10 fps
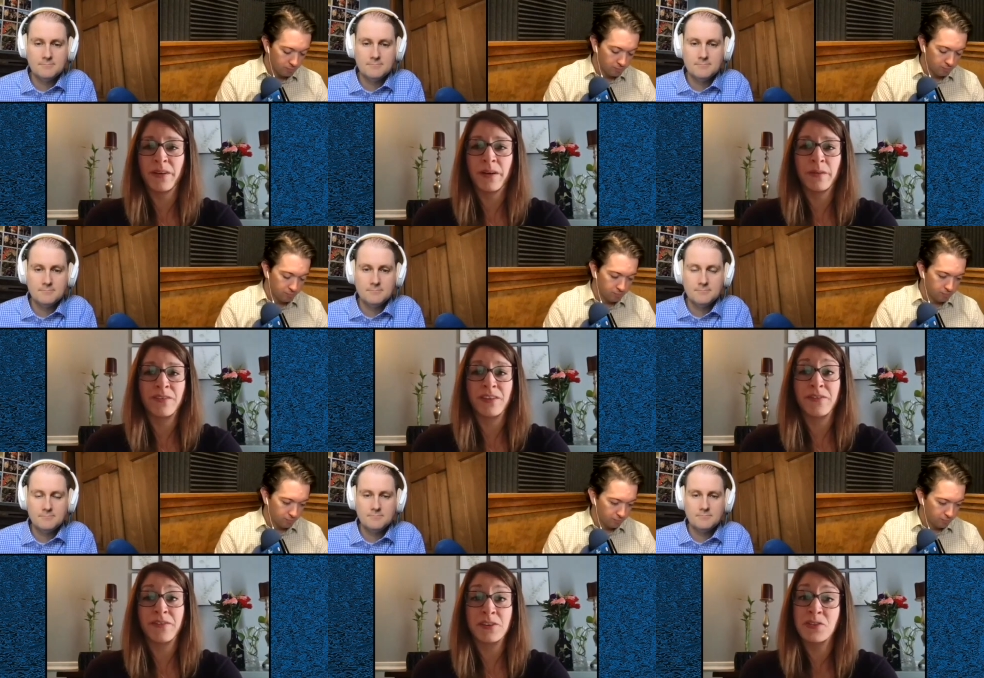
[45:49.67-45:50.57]
Speaker 1: However, the
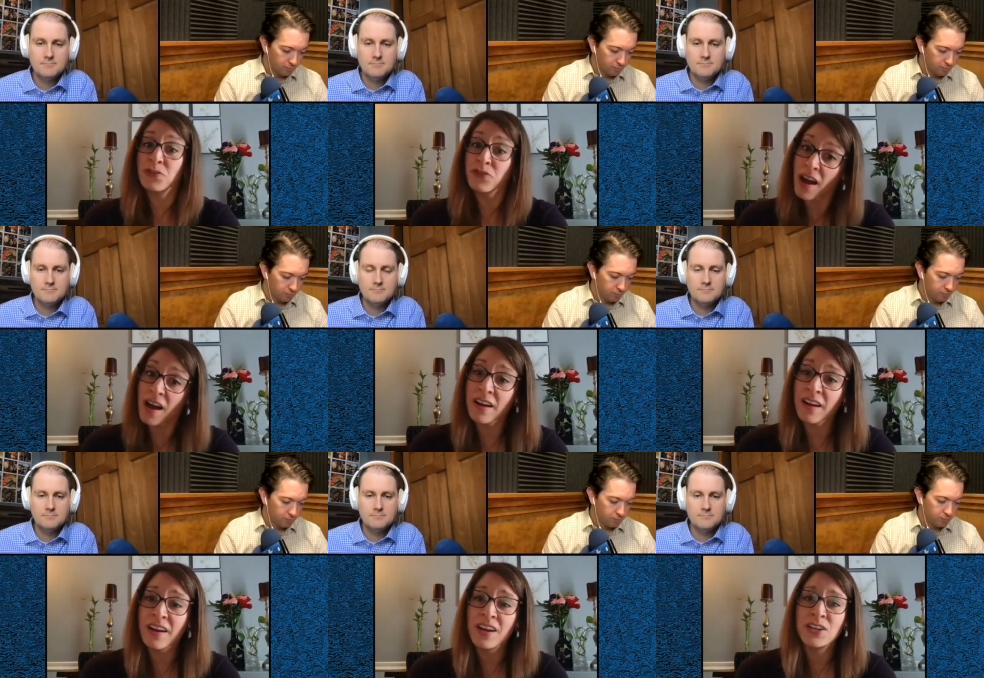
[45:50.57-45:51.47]
first drug
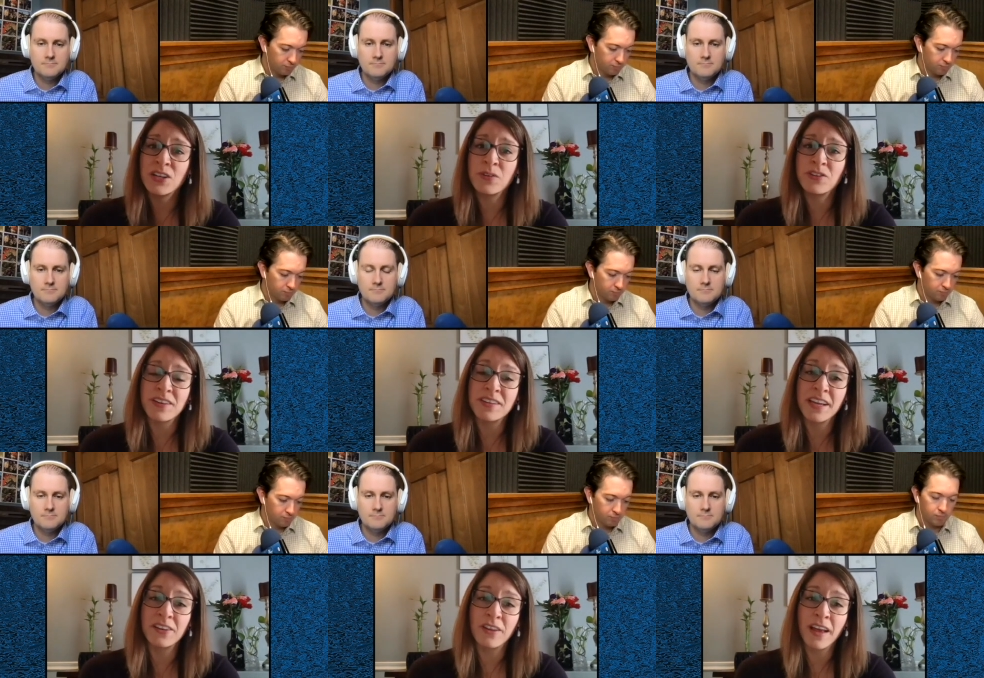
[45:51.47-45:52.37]
to address the
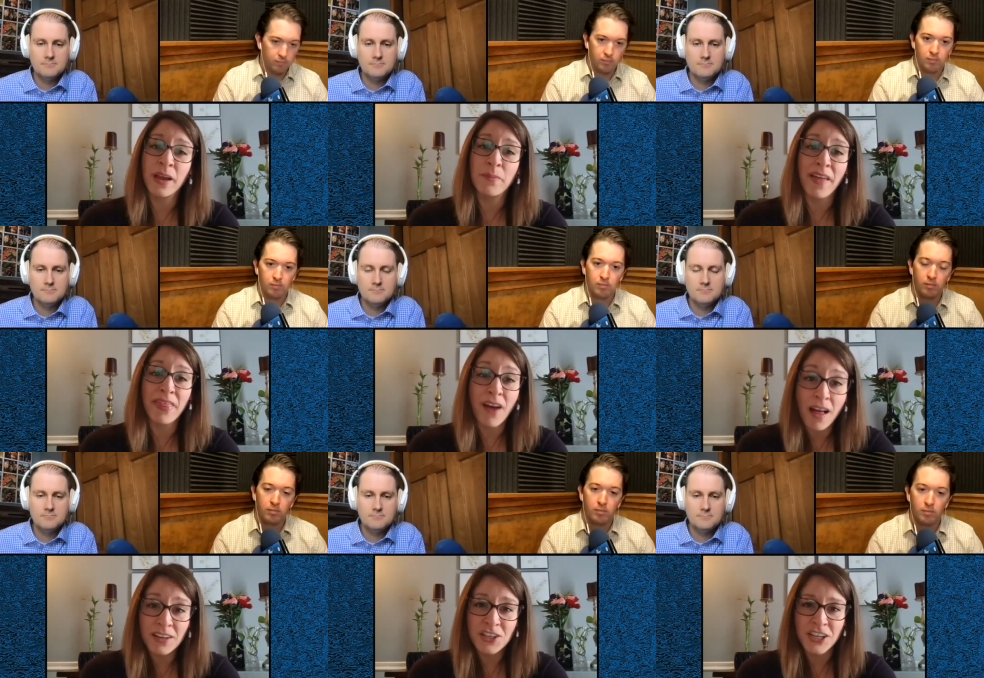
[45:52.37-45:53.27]
underlying
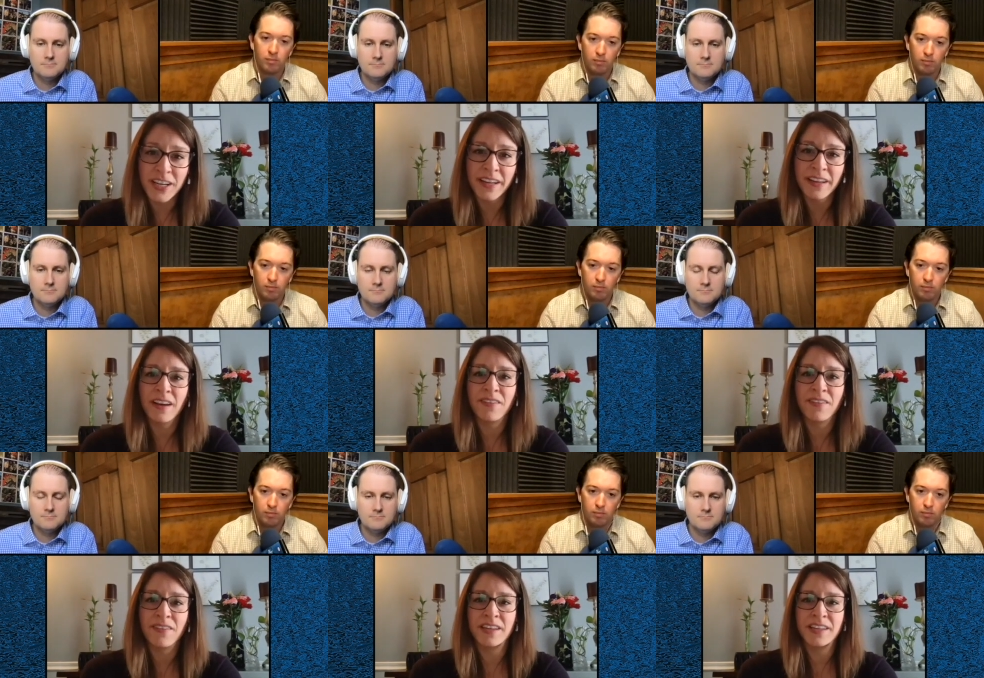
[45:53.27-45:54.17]
pathology of
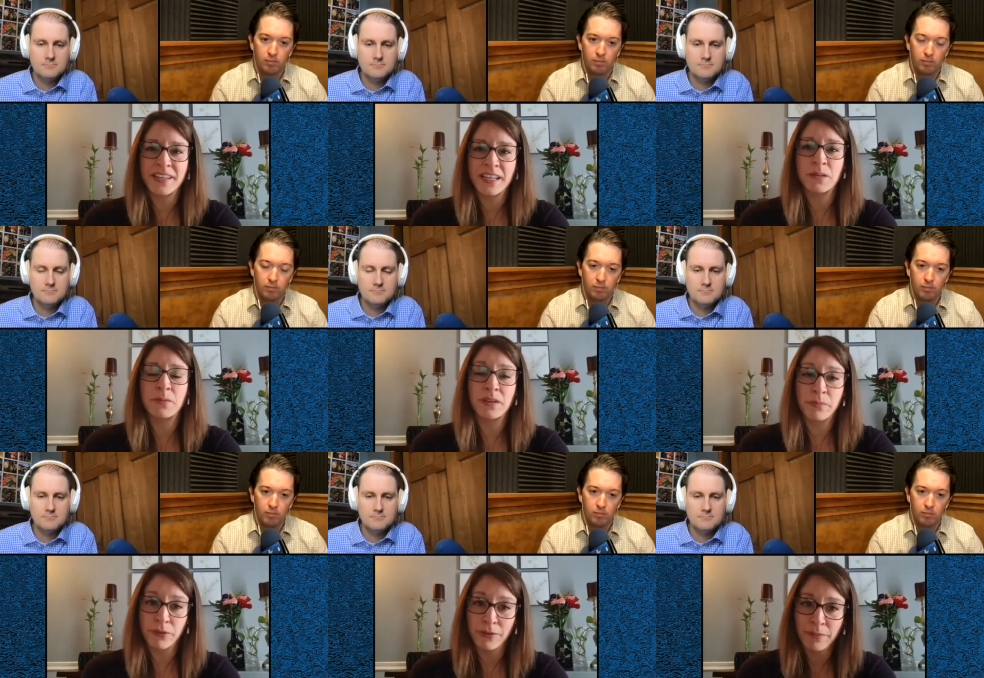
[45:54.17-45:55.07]
the disease was
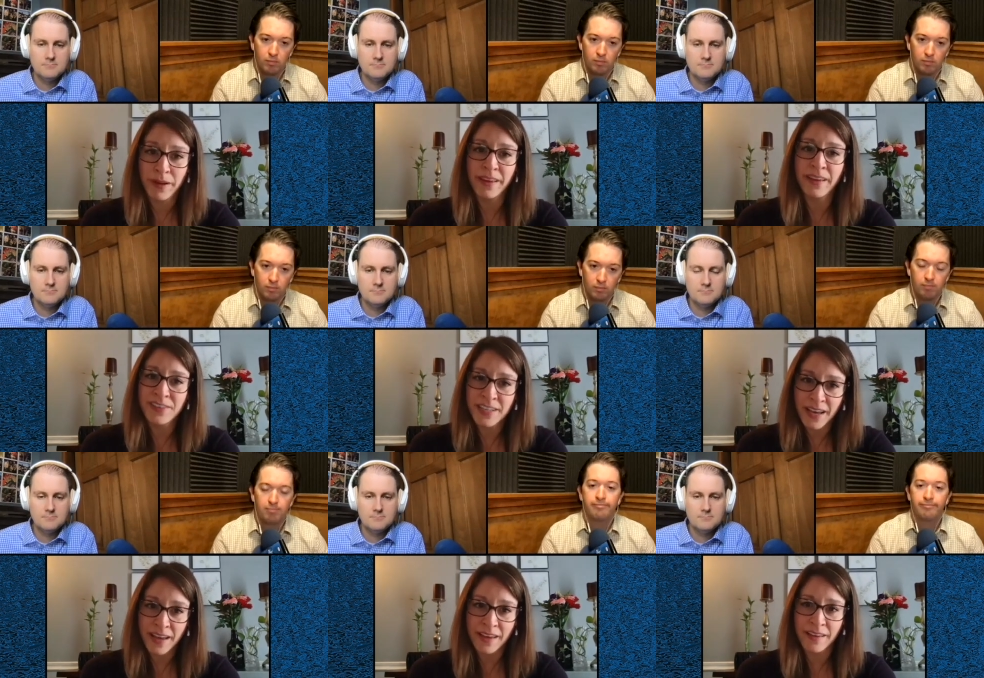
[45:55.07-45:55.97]
approved by the
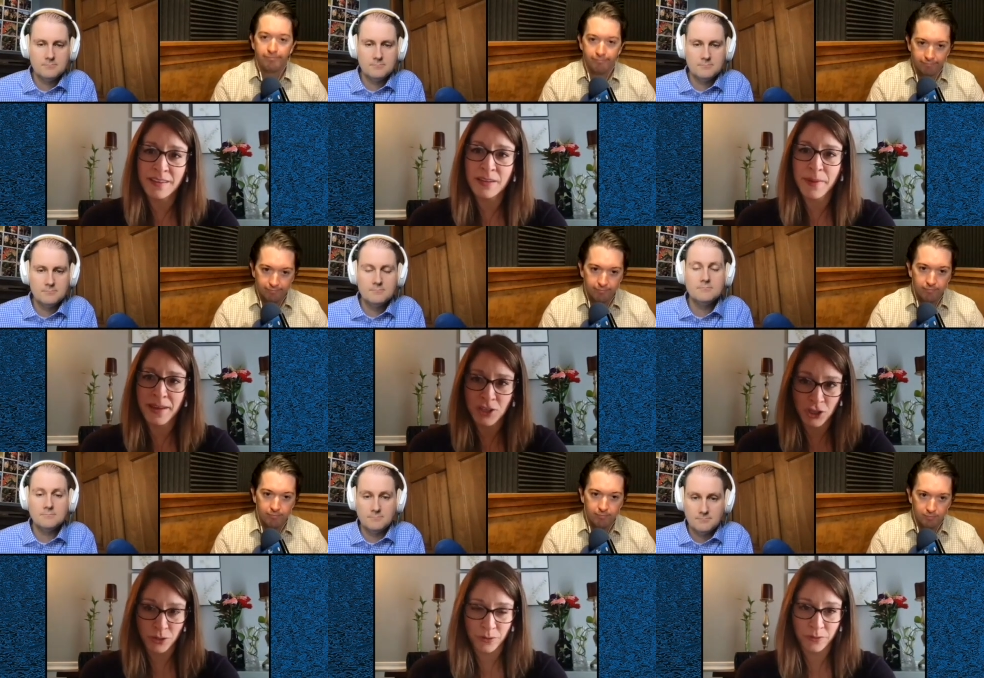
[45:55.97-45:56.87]
FDA this past
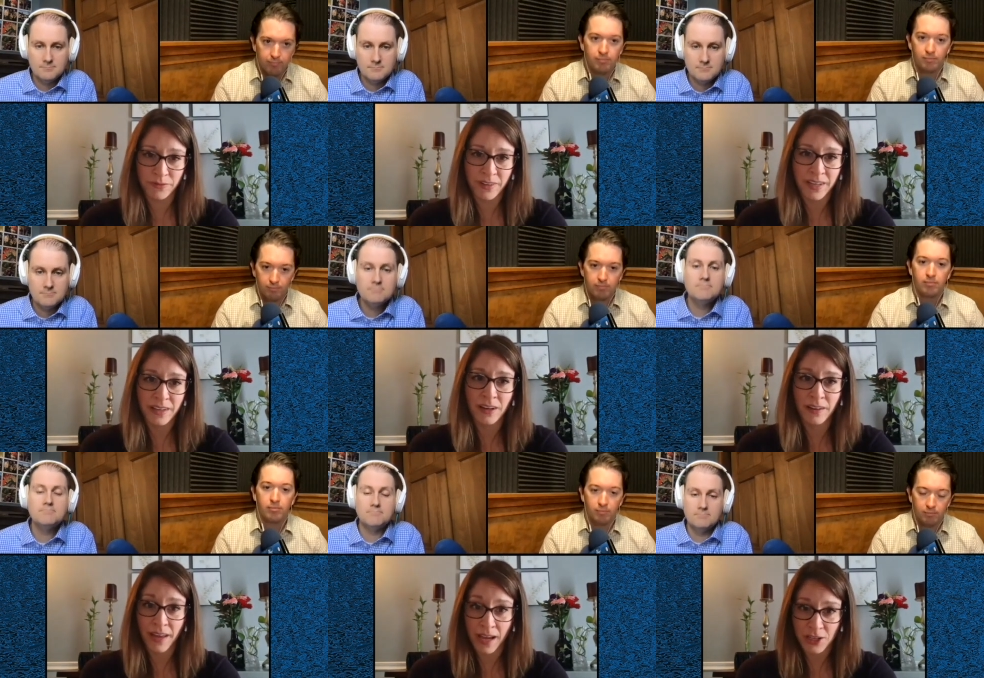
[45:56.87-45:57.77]
June, called
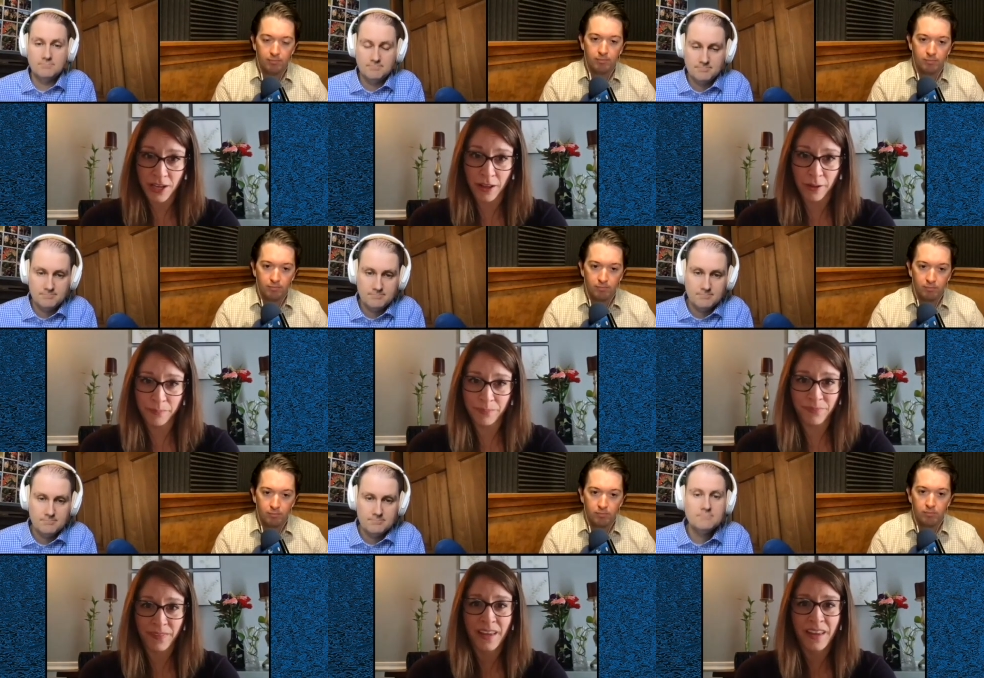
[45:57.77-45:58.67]
Aduhelm.
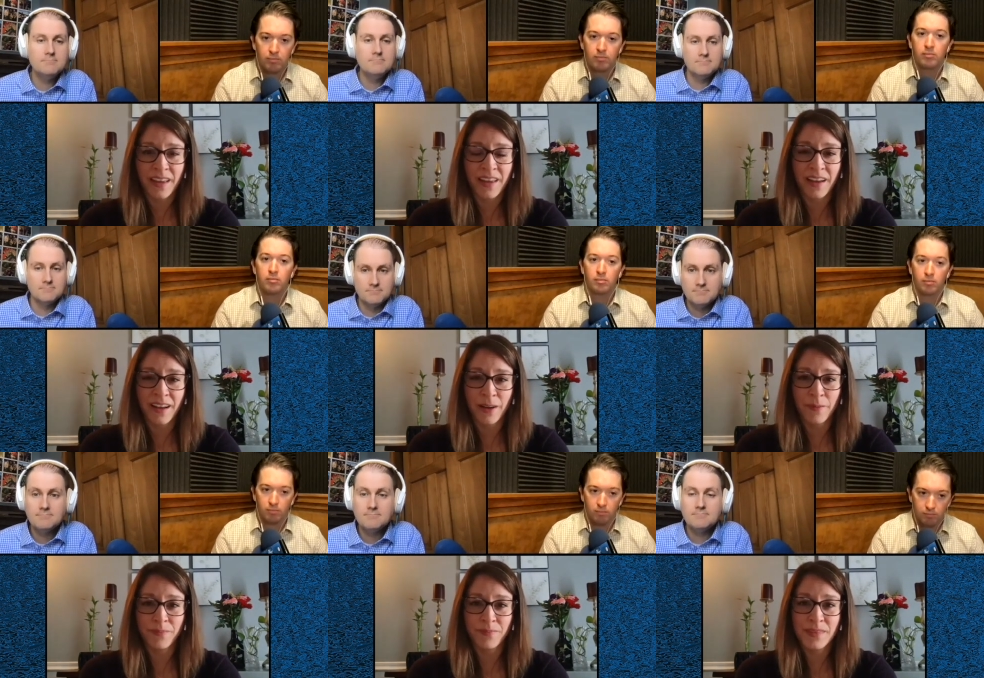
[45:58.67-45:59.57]
Mm.
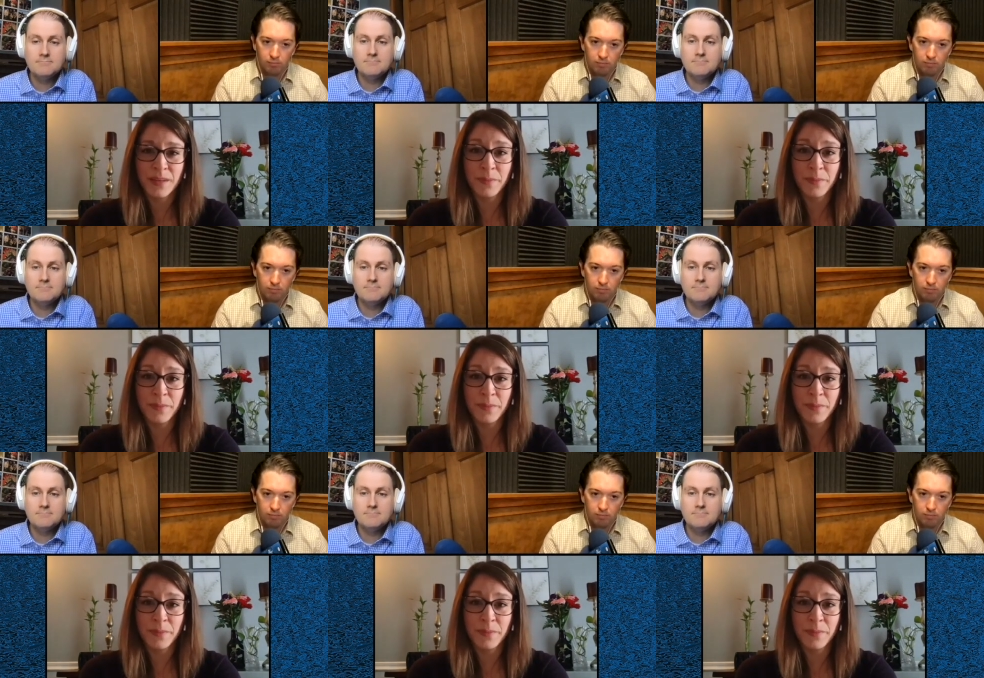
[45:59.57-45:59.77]
Um, it's a bit